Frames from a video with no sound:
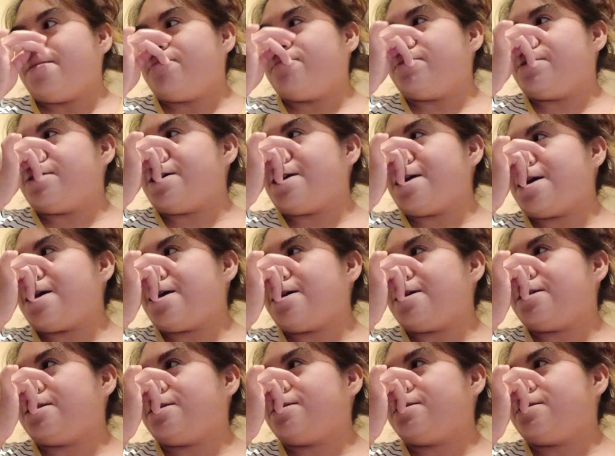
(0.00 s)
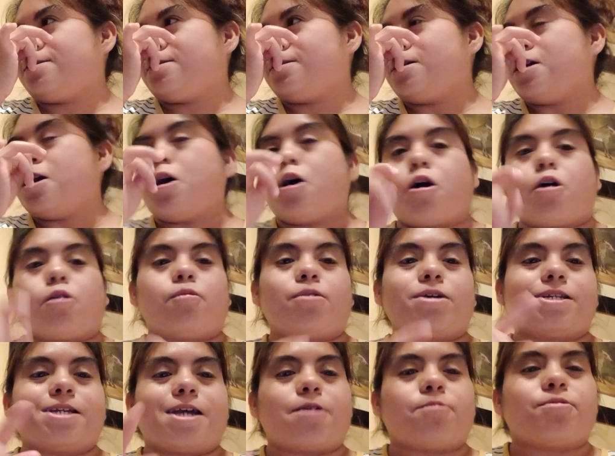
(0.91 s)
We had, oh
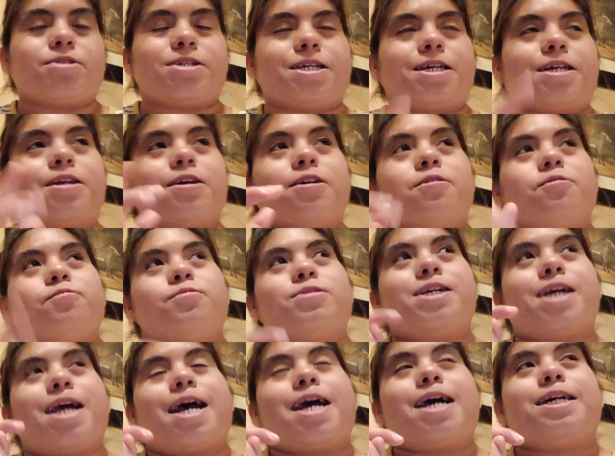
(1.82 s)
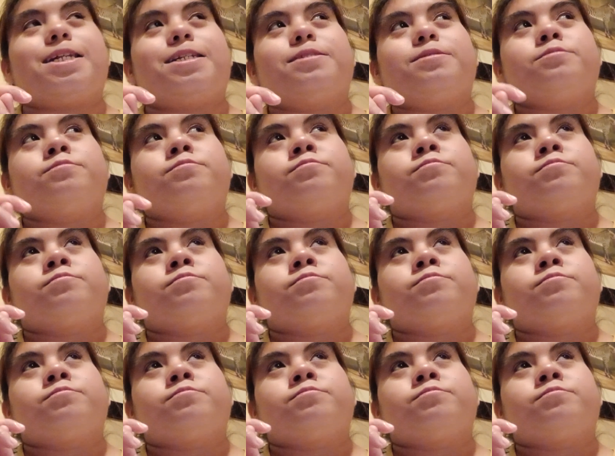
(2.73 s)
yeah, we did. We had